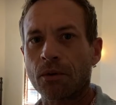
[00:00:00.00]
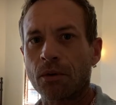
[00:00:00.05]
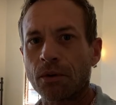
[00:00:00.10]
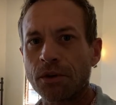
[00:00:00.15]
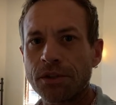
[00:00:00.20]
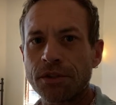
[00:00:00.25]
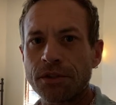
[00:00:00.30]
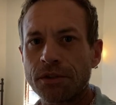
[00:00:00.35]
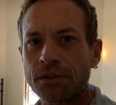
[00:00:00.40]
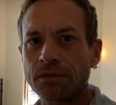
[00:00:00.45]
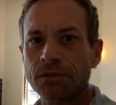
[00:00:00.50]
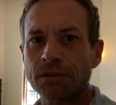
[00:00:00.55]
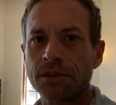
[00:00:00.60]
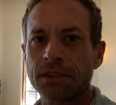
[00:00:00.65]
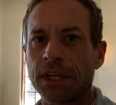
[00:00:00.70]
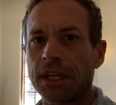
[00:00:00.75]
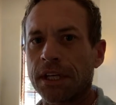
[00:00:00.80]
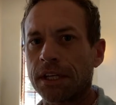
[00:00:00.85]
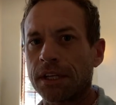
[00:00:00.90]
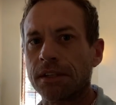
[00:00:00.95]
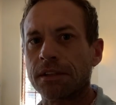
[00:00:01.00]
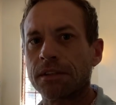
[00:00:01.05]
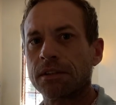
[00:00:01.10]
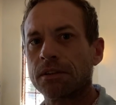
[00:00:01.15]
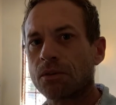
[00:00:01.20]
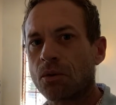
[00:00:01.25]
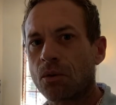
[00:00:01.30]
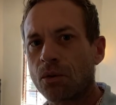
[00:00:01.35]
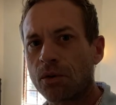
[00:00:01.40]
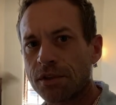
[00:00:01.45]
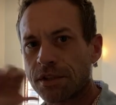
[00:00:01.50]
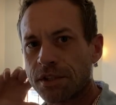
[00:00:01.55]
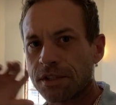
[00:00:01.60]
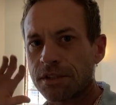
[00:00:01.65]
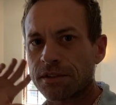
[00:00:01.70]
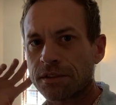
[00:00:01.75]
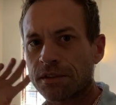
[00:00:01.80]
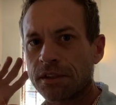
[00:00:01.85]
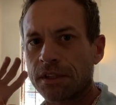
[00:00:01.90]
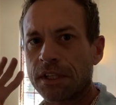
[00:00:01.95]
orange juice and
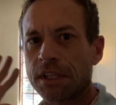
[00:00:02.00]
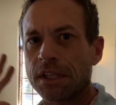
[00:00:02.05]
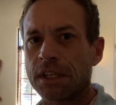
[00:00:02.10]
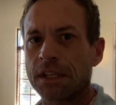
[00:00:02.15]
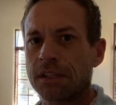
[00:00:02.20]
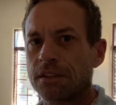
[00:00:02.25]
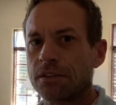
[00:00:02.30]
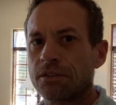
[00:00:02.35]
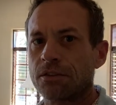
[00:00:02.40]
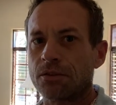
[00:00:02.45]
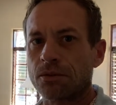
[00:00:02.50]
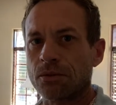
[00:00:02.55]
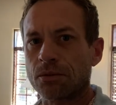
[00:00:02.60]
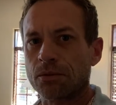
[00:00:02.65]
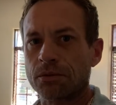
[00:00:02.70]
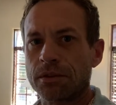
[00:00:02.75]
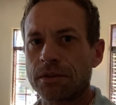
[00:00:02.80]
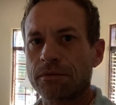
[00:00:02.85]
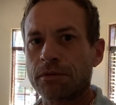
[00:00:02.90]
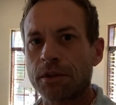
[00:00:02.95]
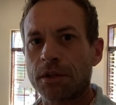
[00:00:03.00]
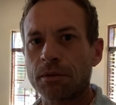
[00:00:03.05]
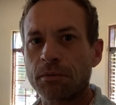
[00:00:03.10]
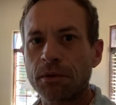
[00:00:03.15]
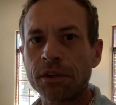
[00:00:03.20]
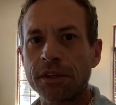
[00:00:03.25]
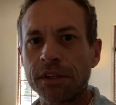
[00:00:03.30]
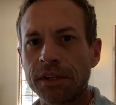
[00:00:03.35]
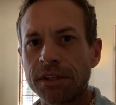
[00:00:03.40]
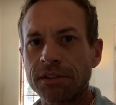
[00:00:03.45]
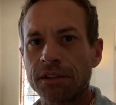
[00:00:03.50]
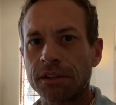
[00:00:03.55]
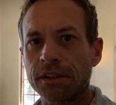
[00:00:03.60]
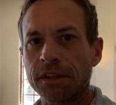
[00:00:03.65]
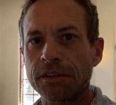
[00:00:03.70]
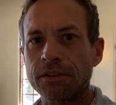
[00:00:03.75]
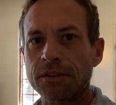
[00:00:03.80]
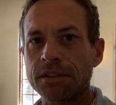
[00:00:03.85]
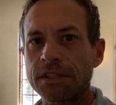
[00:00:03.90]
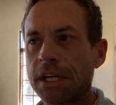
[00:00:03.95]
oranges to different communities on
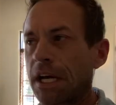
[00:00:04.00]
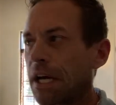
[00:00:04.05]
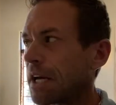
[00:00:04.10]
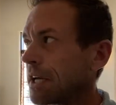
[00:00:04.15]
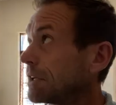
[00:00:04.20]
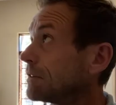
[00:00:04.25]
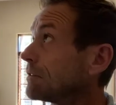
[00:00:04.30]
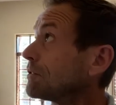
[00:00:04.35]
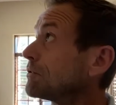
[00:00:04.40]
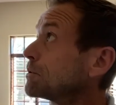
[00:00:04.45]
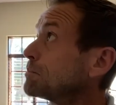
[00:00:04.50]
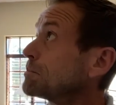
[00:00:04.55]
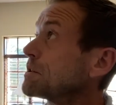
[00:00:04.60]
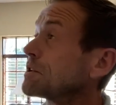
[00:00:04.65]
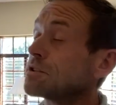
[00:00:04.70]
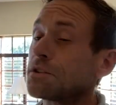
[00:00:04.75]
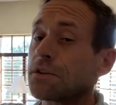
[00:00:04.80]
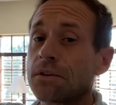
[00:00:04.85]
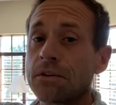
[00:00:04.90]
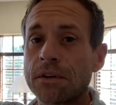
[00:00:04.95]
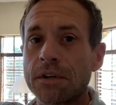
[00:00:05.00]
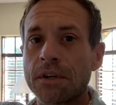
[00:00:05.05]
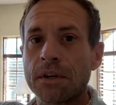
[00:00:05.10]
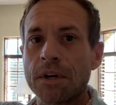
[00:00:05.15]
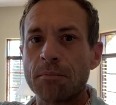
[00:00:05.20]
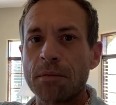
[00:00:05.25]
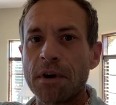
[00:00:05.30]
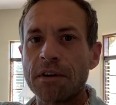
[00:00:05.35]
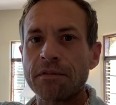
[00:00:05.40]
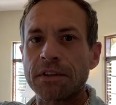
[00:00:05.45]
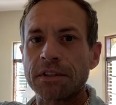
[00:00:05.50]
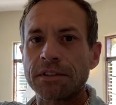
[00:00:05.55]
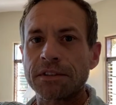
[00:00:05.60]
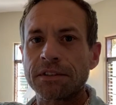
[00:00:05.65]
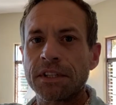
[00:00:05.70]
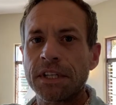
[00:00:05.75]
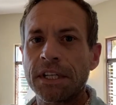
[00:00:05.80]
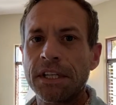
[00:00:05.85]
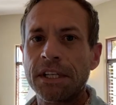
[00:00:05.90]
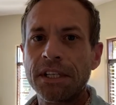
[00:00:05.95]
either side. And from this turret above us,
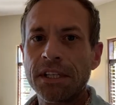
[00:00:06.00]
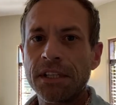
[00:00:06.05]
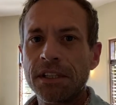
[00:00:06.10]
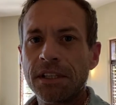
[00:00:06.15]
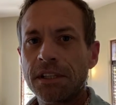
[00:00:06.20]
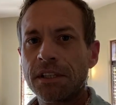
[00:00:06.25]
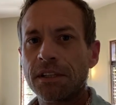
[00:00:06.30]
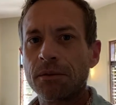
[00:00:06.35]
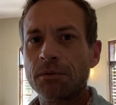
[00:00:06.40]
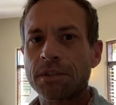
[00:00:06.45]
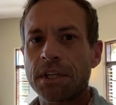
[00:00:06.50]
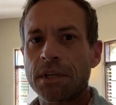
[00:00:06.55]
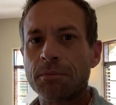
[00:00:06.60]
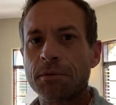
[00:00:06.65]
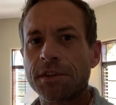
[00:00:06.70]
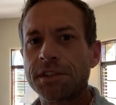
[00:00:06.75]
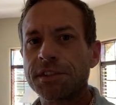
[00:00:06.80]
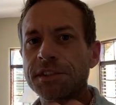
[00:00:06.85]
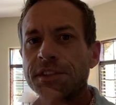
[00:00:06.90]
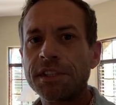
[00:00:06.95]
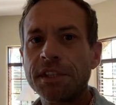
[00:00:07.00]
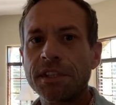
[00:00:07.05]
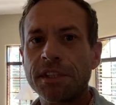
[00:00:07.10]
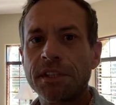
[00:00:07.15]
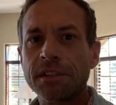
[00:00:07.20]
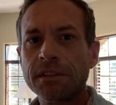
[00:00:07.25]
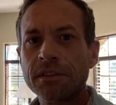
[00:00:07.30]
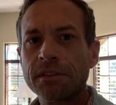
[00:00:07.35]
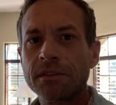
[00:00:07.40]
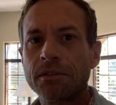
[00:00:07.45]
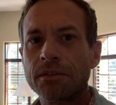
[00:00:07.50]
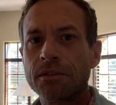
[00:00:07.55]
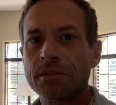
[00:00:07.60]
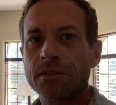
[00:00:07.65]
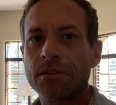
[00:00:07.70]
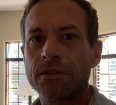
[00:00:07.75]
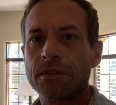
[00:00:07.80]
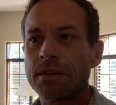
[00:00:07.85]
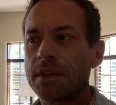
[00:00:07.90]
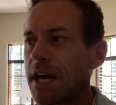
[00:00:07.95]
he was able to see
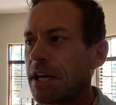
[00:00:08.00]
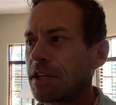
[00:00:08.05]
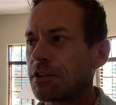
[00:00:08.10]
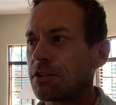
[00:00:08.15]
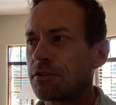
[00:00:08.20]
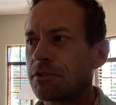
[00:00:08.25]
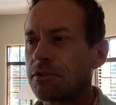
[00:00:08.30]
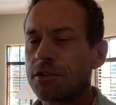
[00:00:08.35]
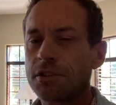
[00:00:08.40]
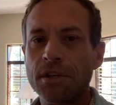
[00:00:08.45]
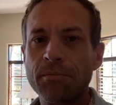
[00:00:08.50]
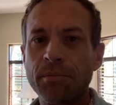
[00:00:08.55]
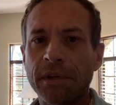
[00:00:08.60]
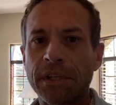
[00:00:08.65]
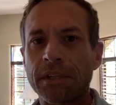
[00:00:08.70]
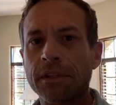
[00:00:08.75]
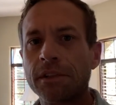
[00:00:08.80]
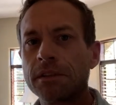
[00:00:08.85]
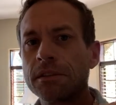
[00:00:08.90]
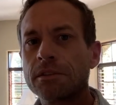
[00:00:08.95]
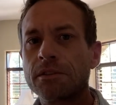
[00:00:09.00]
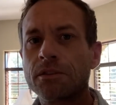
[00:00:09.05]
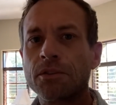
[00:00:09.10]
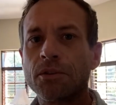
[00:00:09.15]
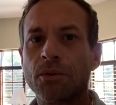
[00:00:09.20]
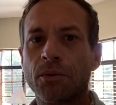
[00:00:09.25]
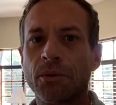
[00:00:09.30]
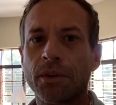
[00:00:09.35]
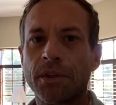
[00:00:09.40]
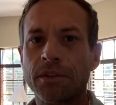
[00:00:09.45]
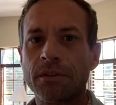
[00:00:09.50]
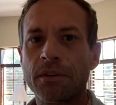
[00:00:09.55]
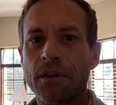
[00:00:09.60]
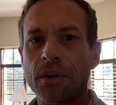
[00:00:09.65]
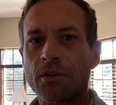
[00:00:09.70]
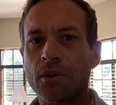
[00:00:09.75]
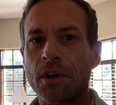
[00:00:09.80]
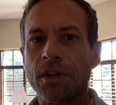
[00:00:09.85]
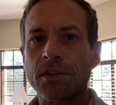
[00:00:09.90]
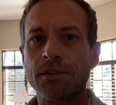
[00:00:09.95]
that shipping going
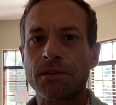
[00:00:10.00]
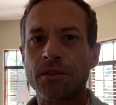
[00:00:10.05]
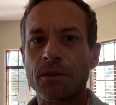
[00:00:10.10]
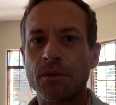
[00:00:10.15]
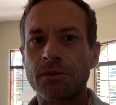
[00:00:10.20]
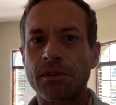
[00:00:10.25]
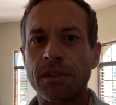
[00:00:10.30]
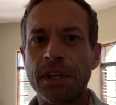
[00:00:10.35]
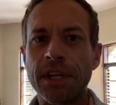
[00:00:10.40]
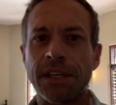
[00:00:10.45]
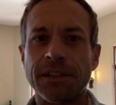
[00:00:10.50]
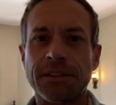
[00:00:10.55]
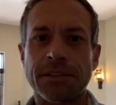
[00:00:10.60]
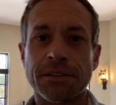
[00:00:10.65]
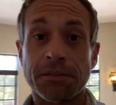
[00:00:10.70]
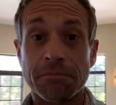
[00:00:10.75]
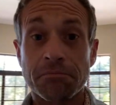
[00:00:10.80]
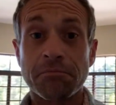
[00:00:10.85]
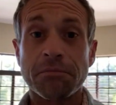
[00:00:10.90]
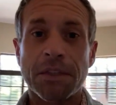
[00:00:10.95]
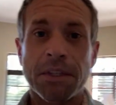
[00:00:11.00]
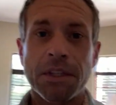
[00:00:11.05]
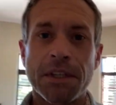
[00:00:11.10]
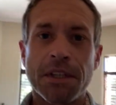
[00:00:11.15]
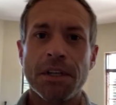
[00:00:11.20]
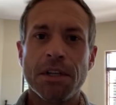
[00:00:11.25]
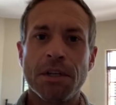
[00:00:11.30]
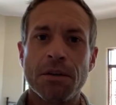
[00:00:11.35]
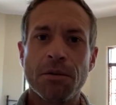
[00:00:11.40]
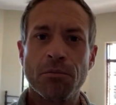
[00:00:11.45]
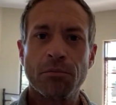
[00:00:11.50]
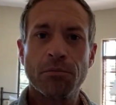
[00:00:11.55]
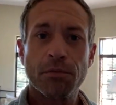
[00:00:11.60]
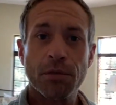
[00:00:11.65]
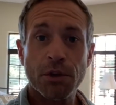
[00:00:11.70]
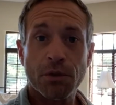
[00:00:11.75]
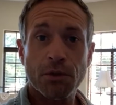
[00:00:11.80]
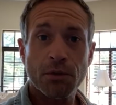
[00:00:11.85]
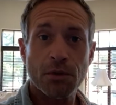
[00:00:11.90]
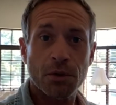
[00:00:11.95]
across those lakes.
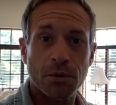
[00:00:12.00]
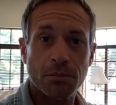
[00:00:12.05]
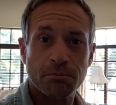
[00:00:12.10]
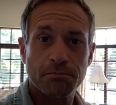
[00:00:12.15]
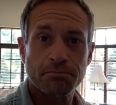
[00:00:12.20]
Pretty cool.